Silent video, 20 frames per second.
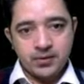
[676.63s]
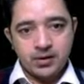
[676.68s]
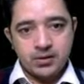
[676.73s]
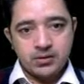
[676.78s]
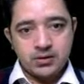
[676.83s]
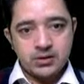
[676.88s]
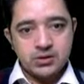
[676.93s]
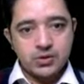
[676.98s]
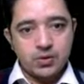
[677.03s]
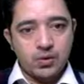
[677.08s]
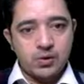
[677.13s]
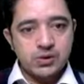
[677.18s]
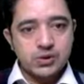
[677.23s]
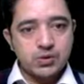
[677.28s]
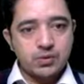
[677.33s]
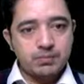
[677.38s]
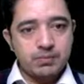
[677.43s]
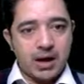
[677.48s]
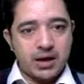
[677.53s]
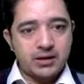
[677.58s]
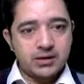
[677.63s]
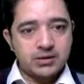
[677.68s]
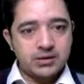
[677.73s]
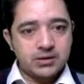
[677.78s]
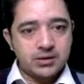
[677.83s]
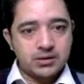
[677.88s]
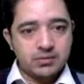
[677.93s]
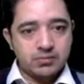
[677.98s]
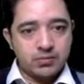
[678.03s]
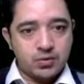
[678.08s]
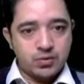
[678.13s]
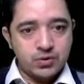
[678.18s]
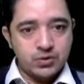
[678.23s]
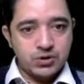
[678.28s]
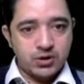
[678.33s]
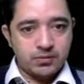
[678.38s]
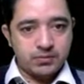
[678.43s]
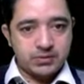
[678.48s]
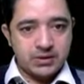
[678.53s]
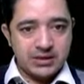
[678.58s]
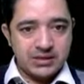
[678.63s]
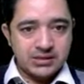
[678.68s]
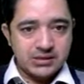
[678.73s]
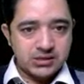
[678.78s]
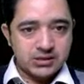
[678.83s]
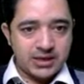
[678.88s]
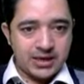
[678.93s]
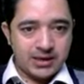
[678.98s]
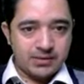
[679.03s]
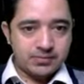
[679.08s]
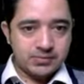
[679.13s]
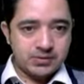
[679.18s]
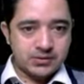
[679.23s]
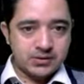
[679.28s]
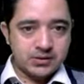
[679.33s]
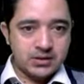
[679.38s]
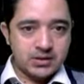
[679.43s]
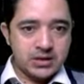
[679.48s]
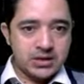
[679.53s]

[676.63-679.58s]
There is also merit in most of these schemes.